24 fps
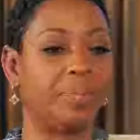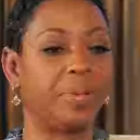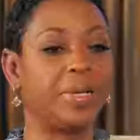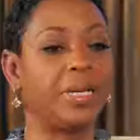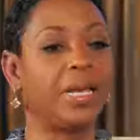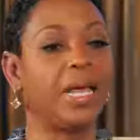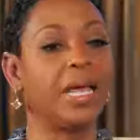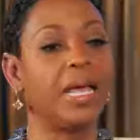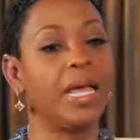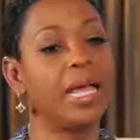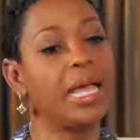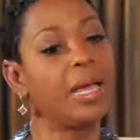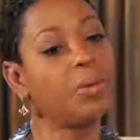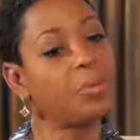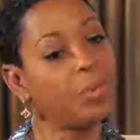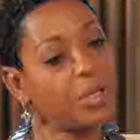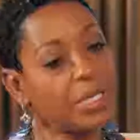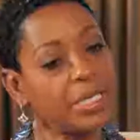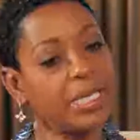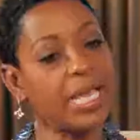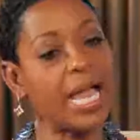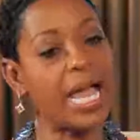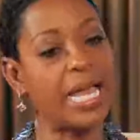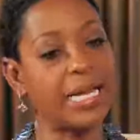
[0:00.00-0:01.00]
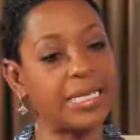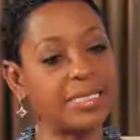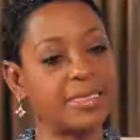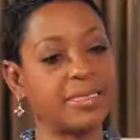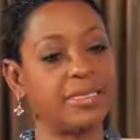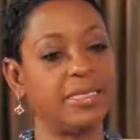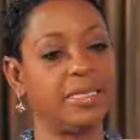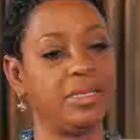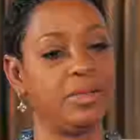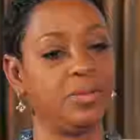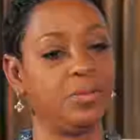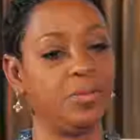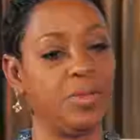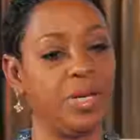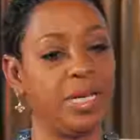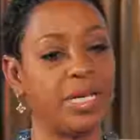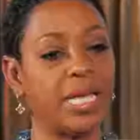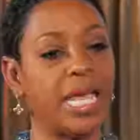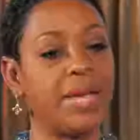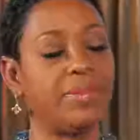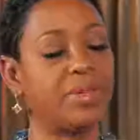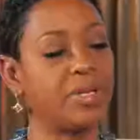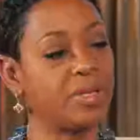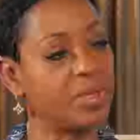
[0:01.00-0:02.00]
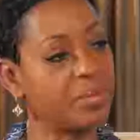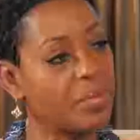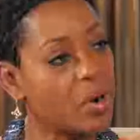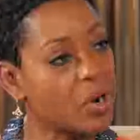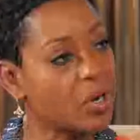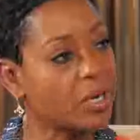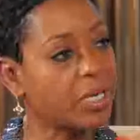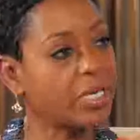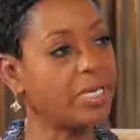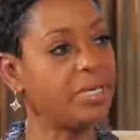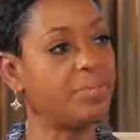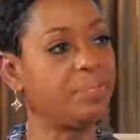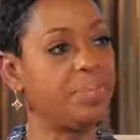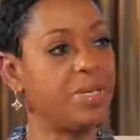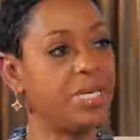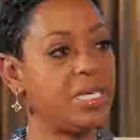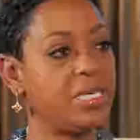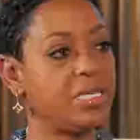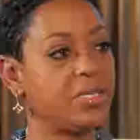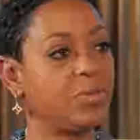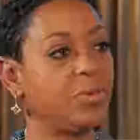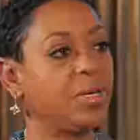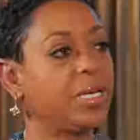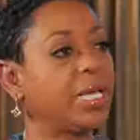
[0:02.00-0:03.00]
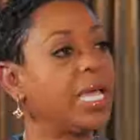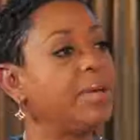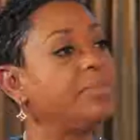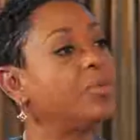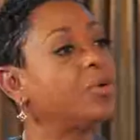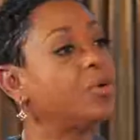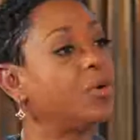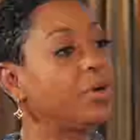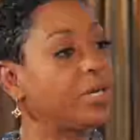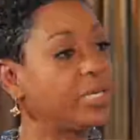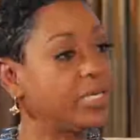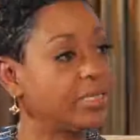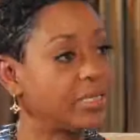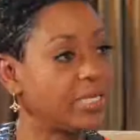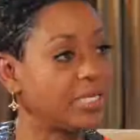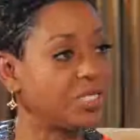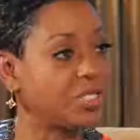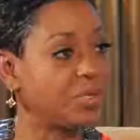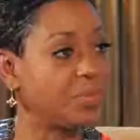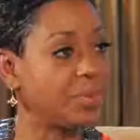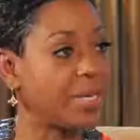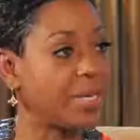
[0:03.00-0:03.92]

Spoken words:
But really, honestly, when it came to the marketing piece, when it came to organizational